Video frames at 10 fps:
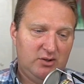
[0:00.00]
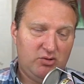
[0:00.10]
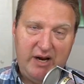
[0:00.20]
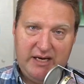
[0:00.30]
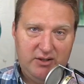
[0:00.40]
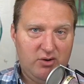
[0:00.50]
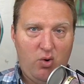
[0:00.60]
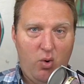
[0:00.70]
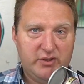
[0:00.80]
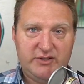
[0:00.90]
creating your
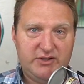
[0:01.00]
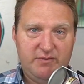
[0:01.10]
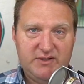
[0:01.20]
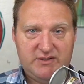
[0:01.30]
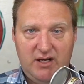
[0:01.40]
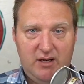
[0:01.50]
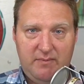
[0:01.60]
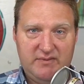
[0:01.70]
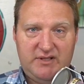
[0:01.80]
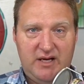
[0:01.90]
course that you've been
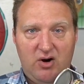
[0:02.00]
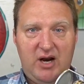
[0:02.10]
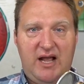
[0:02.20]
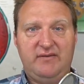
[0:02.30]
sitting sitting on,